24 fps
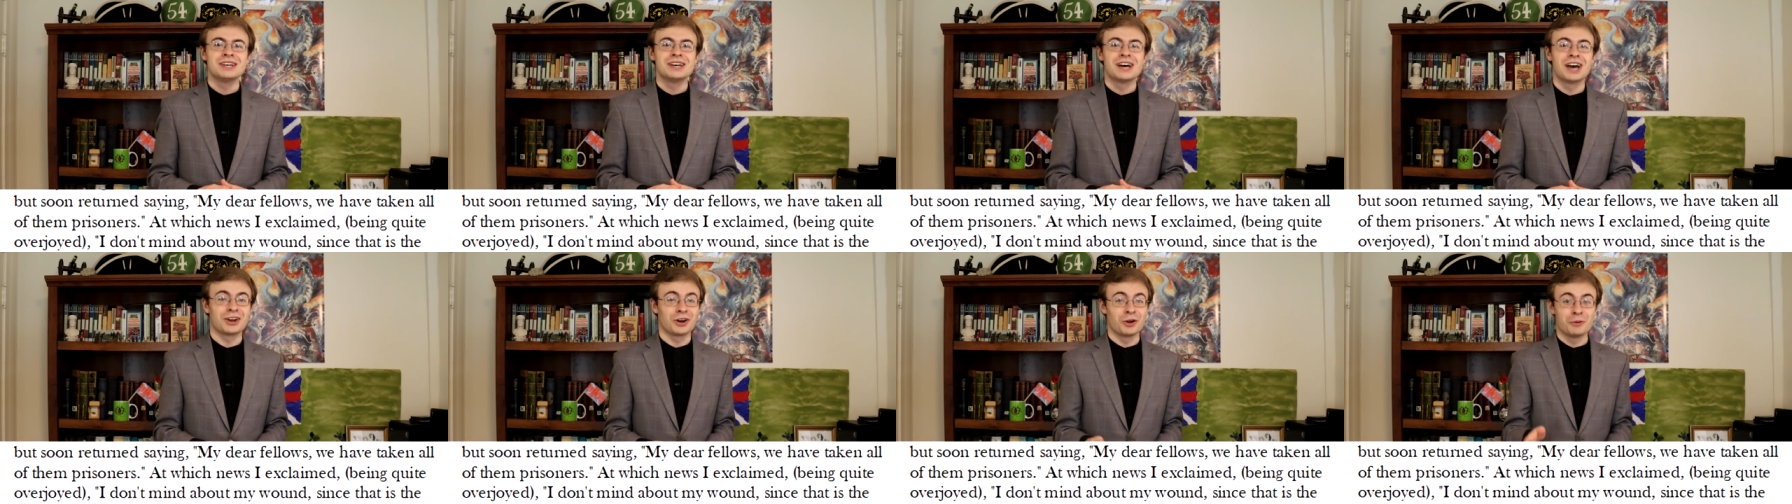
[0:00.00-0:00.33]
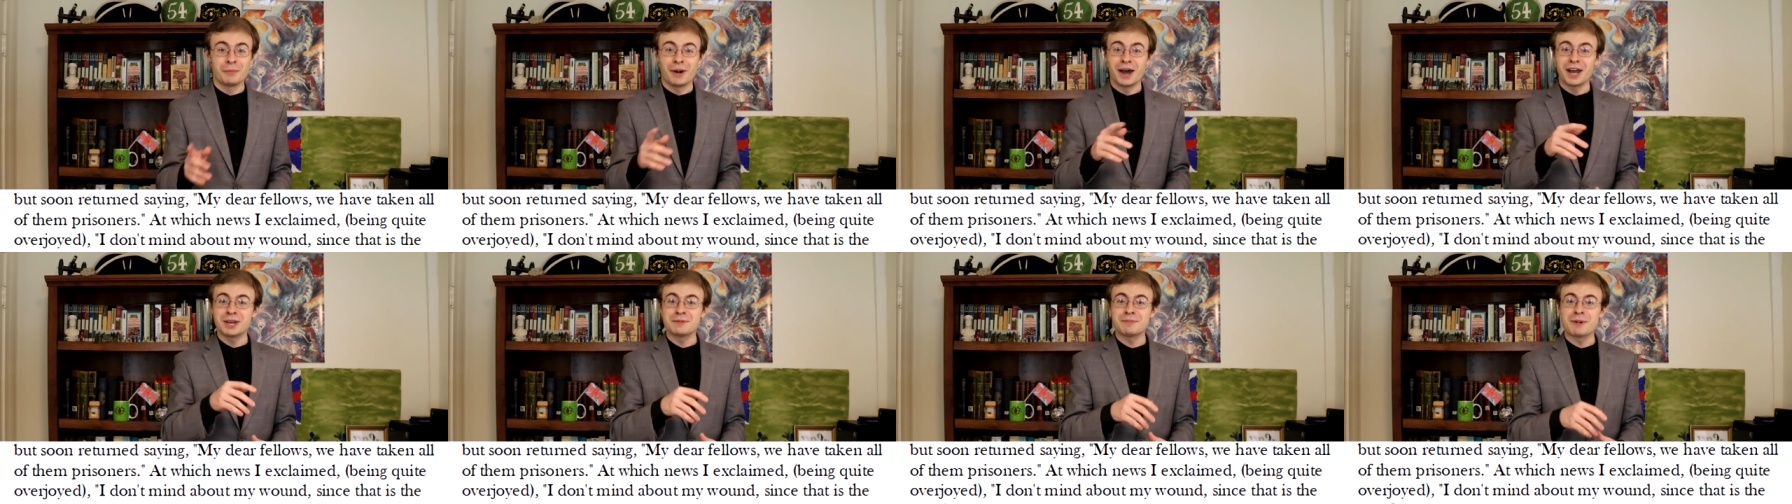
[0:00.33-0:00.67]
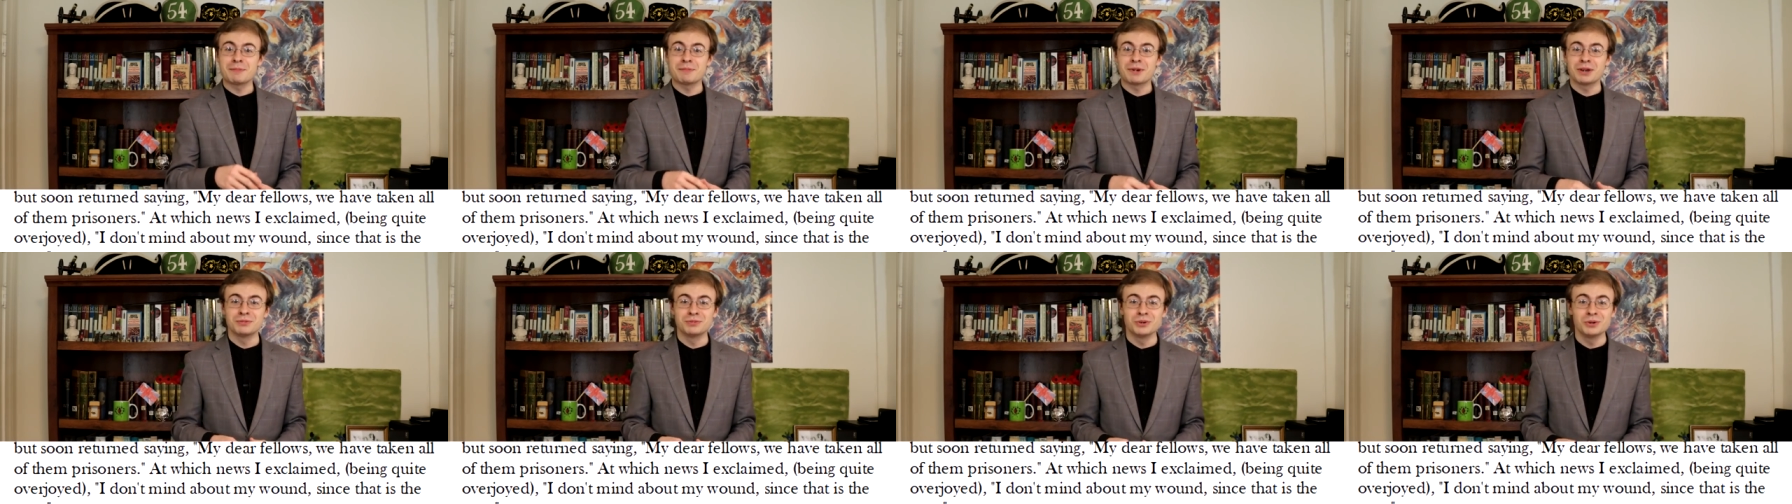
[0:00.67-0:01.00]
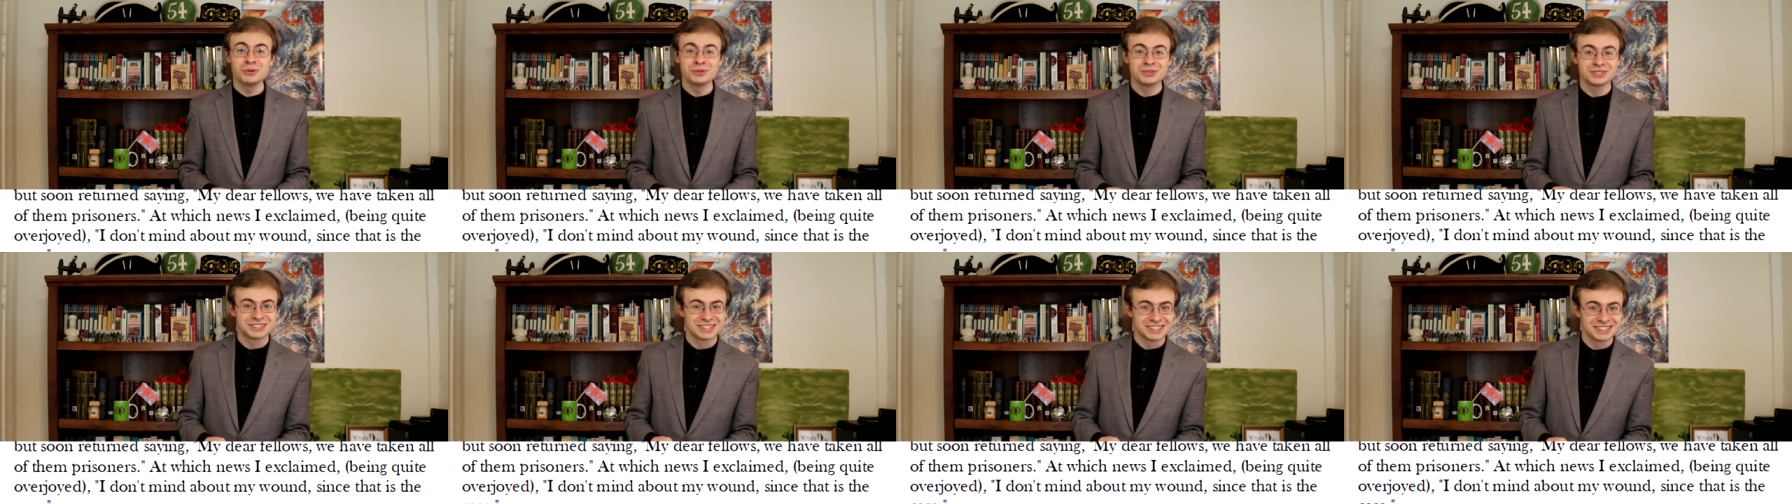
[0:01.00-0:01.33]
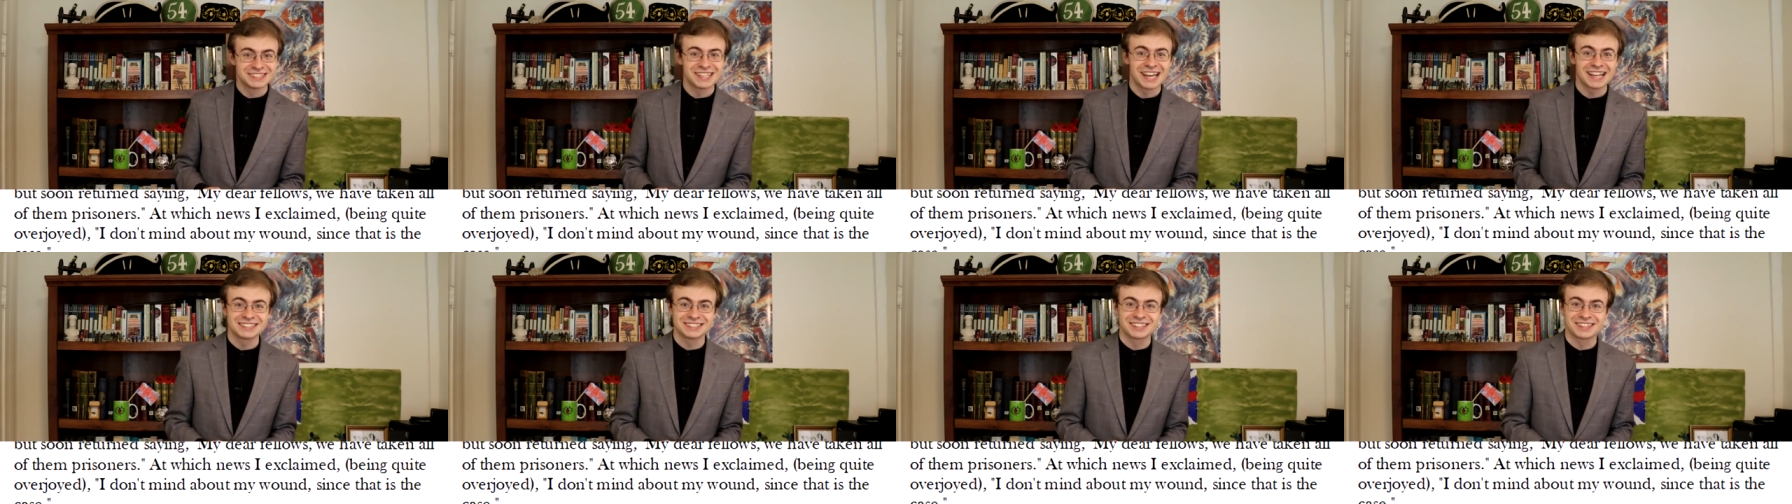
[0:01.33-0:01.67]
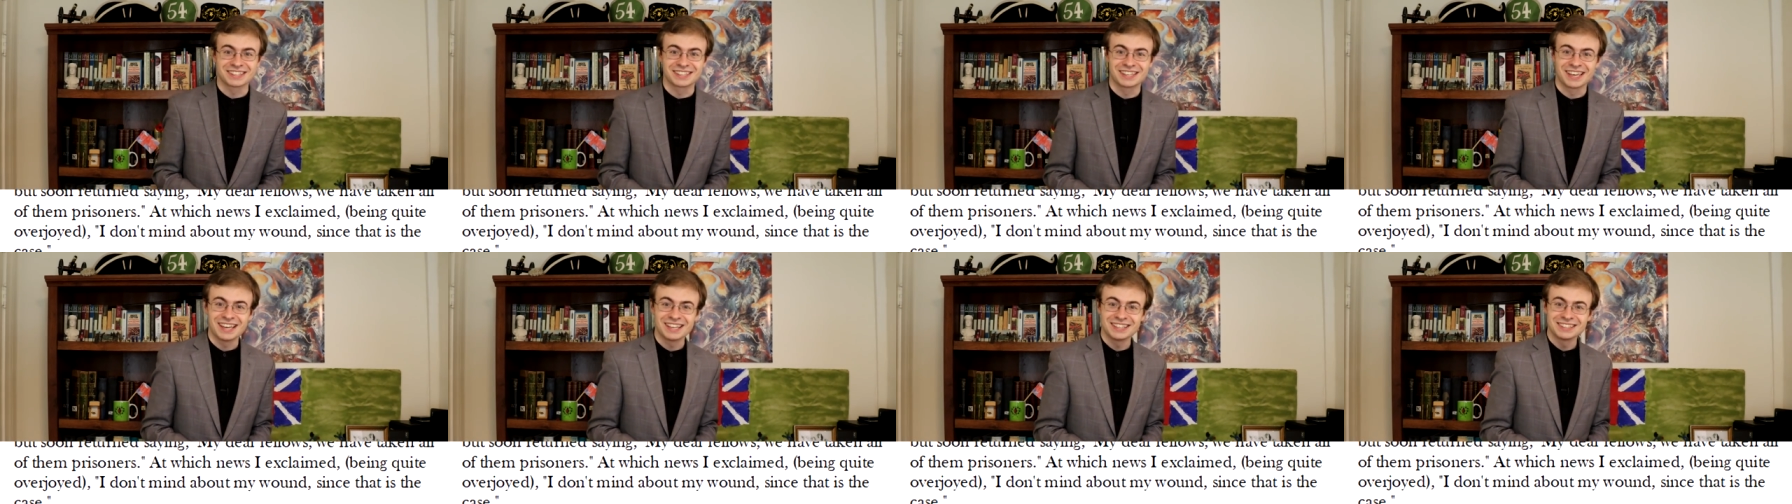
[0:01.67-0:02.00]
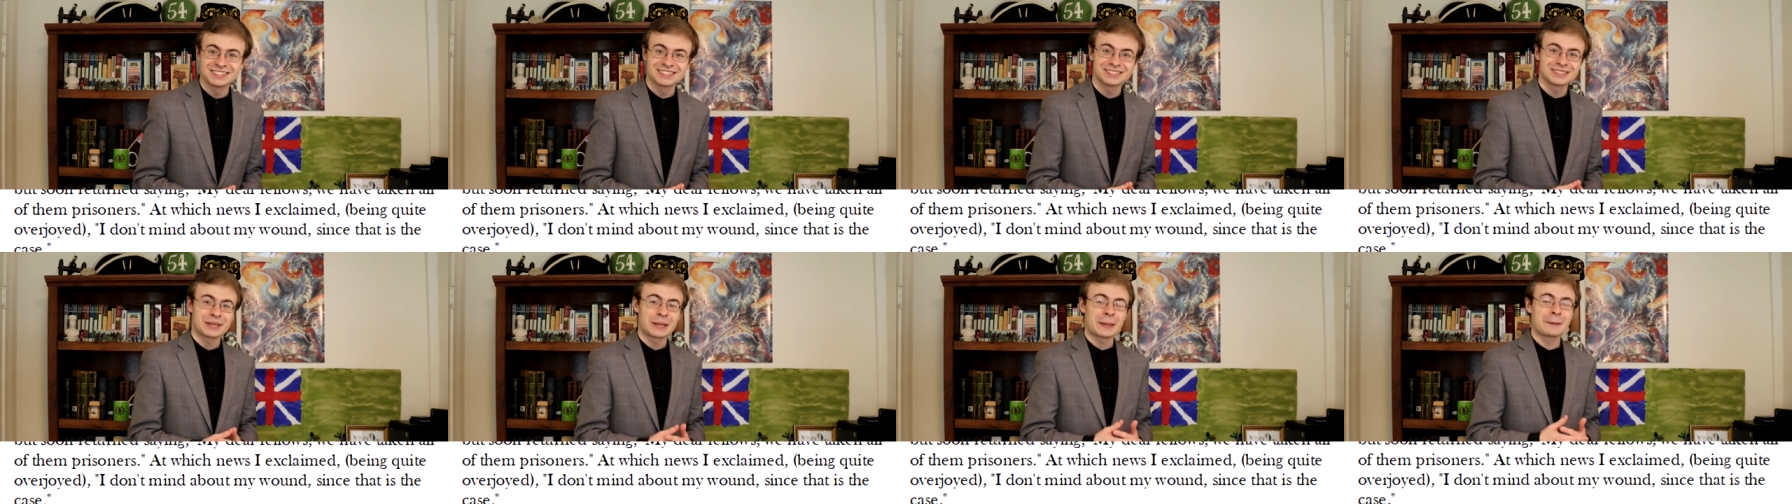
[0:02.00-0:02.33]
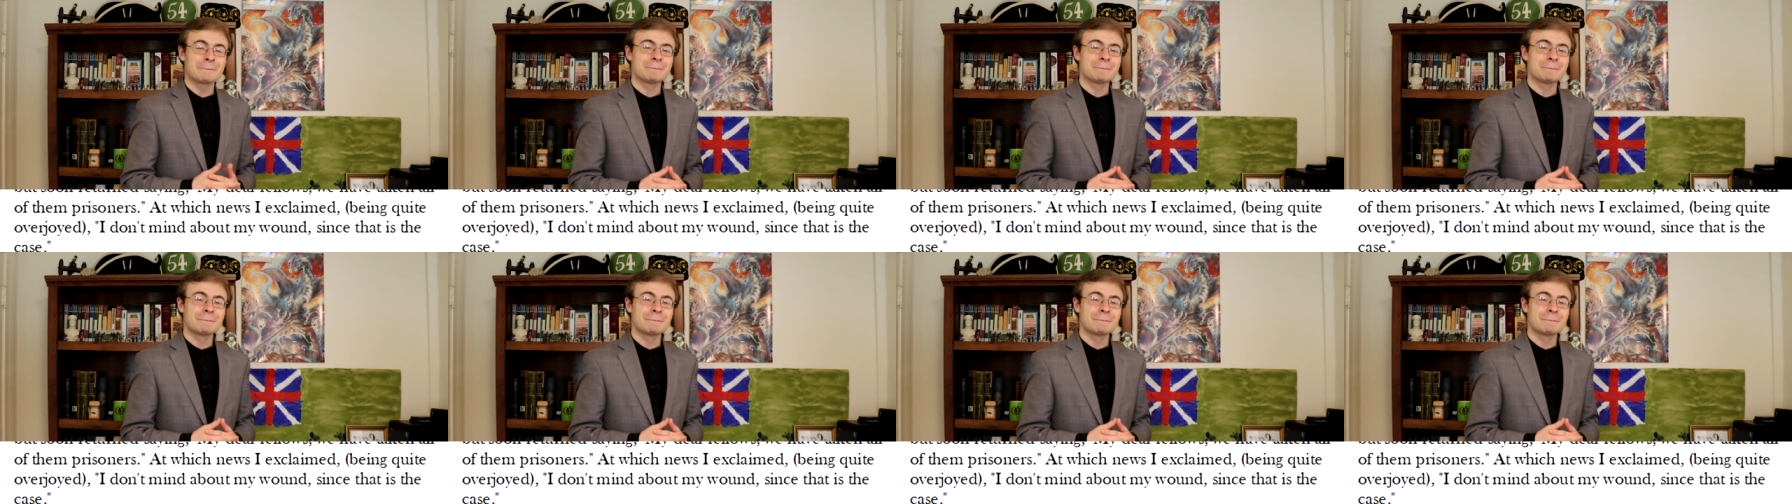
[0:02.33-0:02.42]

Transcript: I don't mind about my wounds, since that's the case.